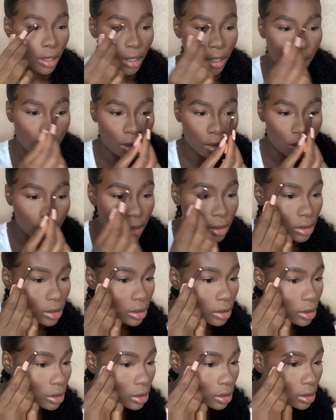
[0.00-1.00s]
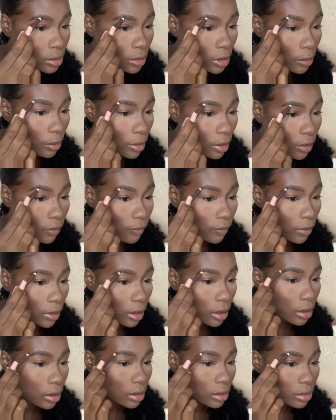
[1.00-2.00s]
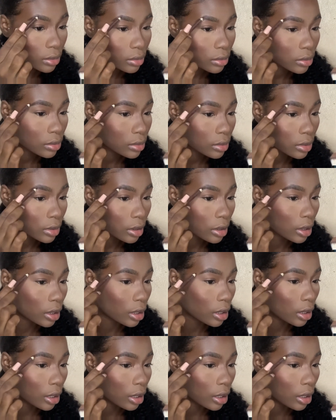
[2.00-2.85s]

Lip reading: It doesn't need to be perfect. You can